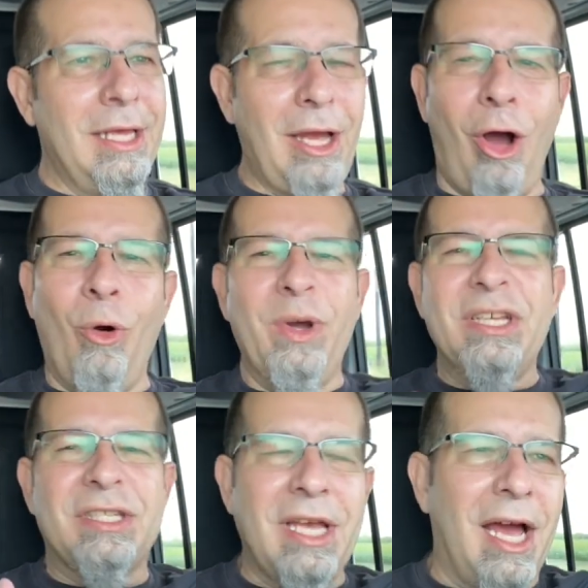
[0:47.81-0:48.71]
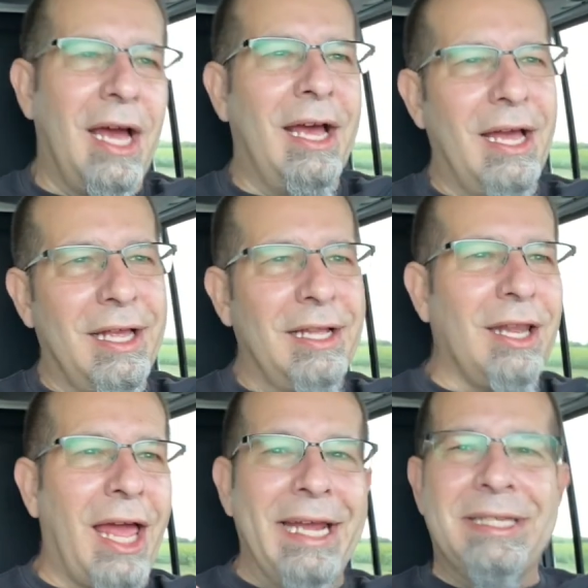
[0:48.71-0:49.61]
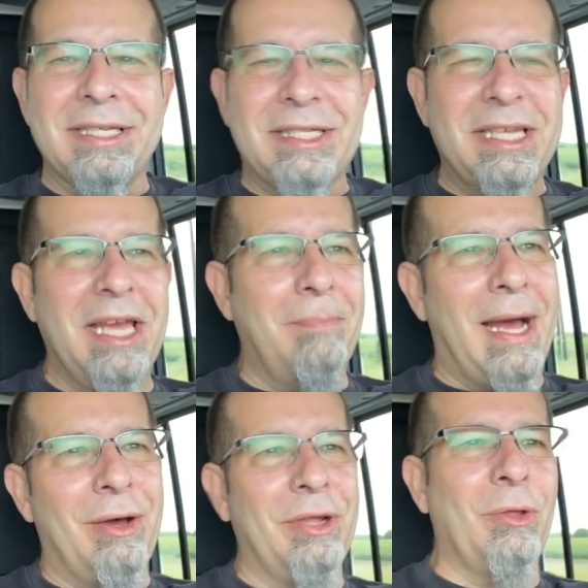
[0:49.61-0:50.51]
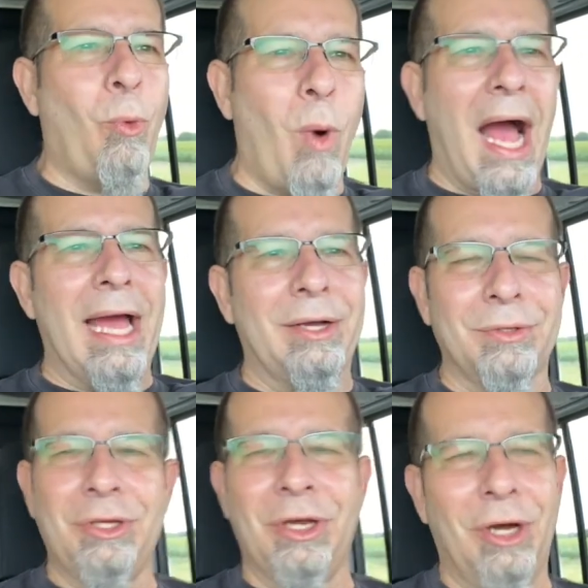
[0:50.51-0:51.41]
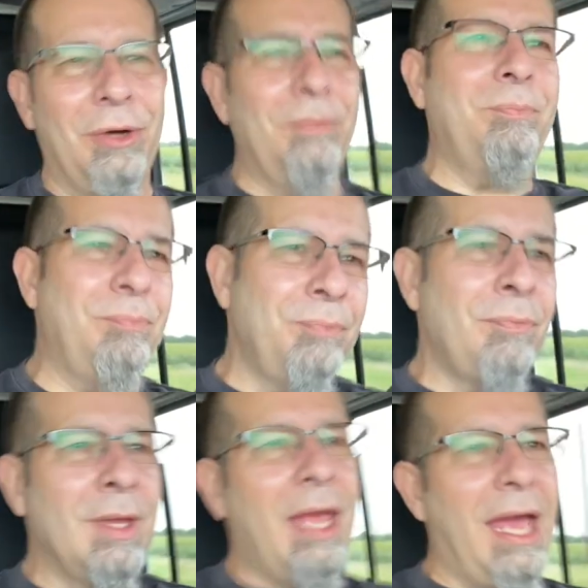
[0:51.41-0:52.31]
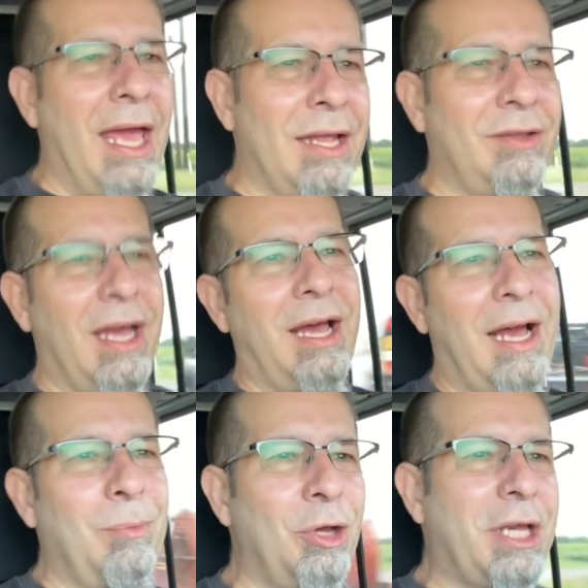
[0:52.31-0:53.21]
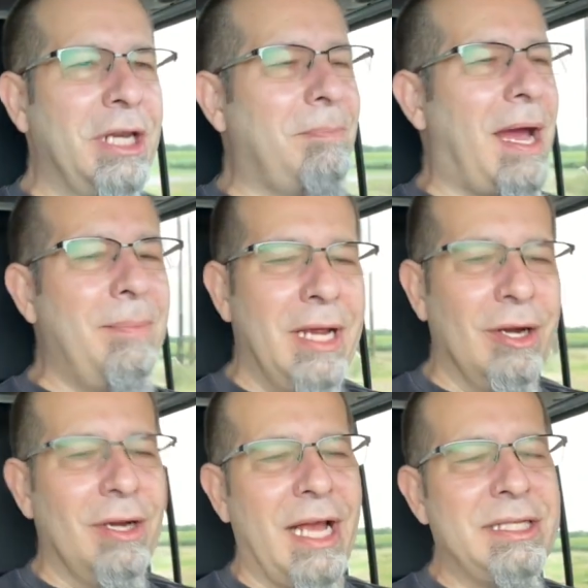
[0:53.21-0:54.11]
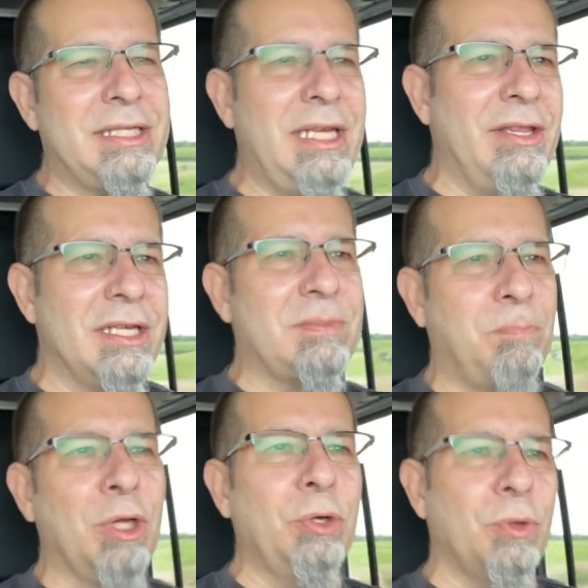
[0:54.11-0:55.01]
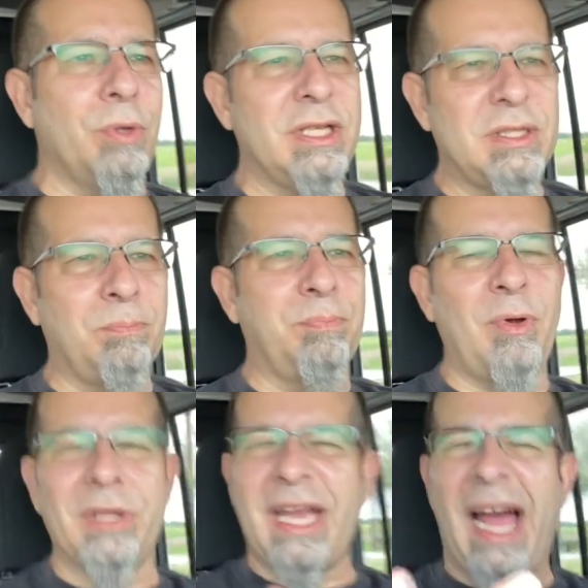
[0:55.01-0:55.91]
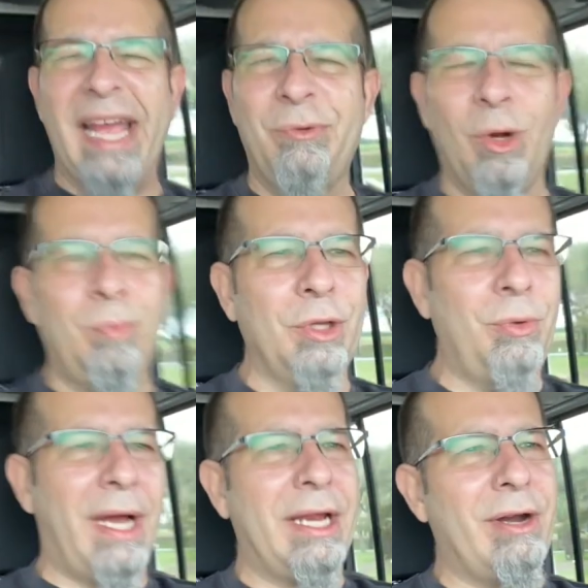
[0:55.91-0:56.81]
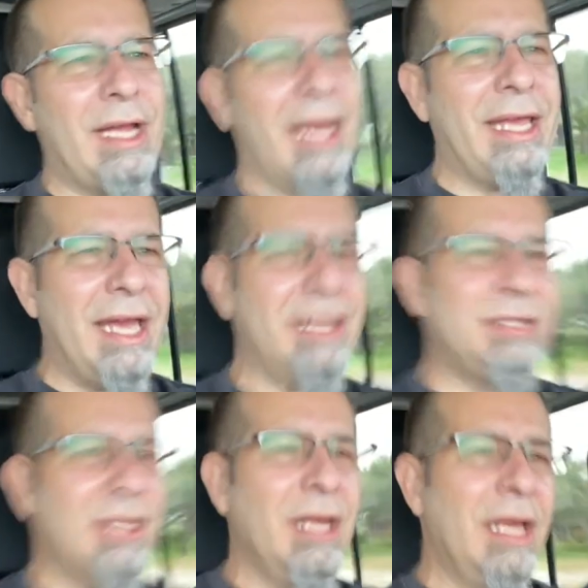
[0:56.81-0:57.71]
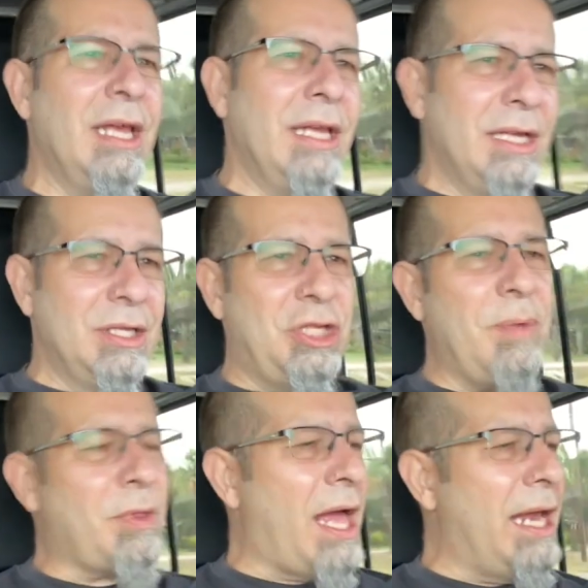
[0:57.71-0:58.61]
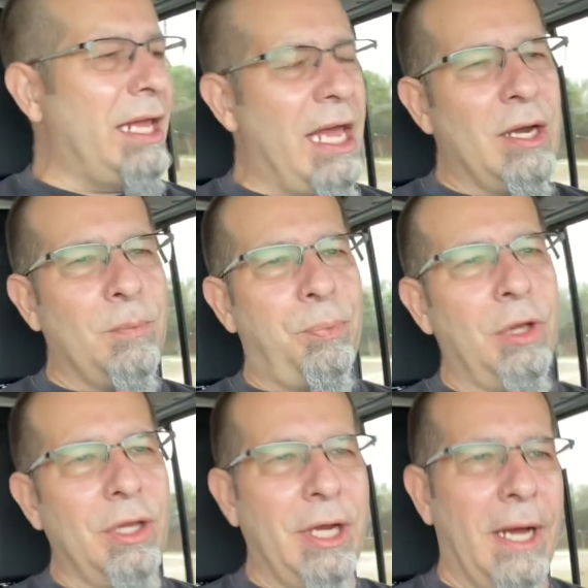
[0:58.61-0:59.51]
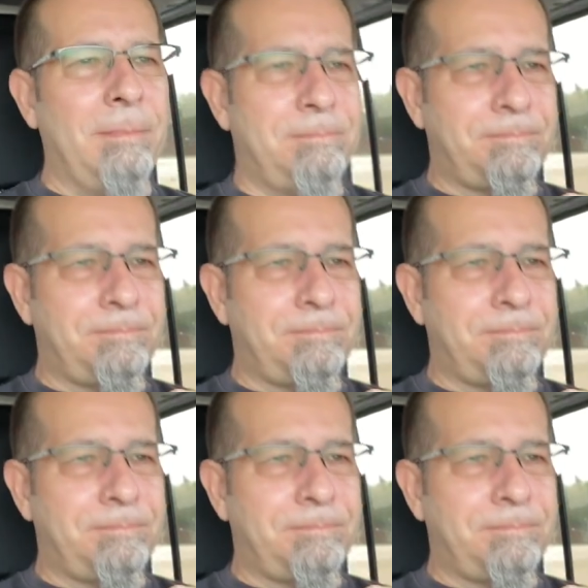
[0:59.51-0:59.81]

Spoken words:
I always like to see them out in the wild, you know? And I'm looking in my mirror and I see this blue, it's what, the hydro blue, I guess, Jeep Gladiator pulling up,